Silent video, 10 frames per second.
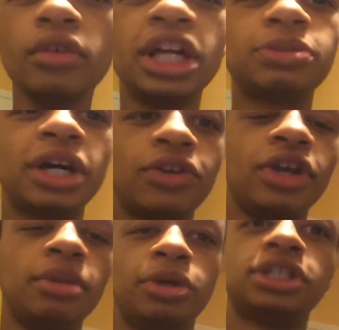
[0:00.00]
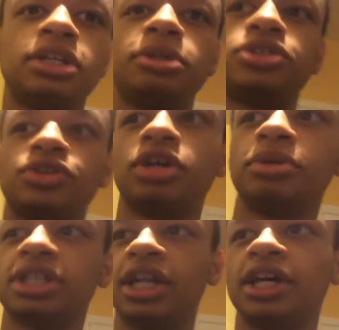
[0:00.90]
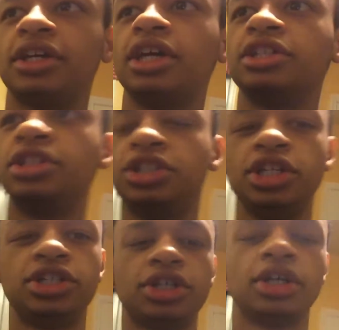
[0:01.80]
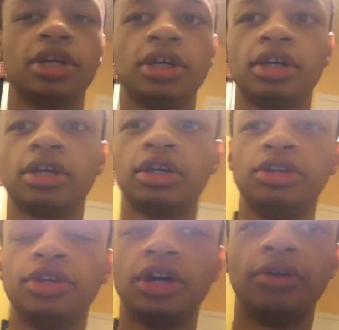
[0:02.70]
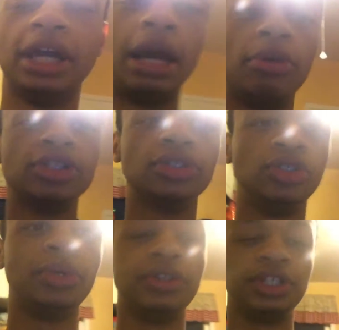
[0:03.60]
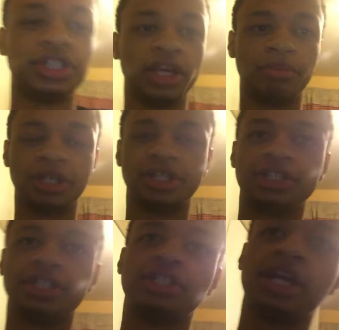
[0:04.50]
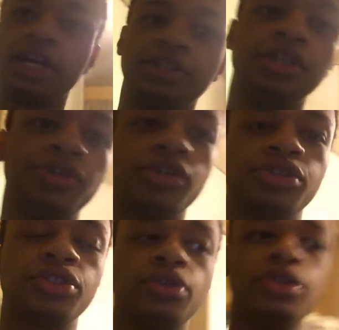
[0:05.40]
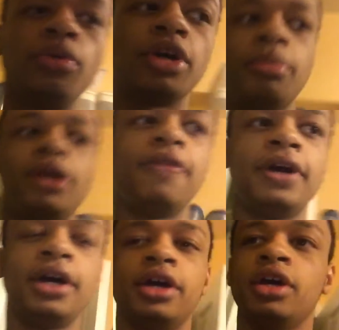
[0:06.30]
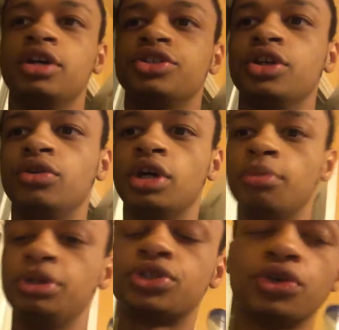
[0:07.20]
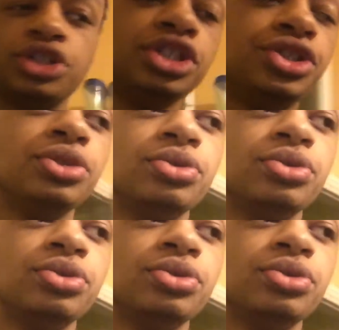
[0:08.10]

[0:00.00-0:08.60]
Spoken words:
that's why I created multidimensional income, because I like to teach, and I'm also doing these same businesses that I teach. So don't worry about that. So be sure to see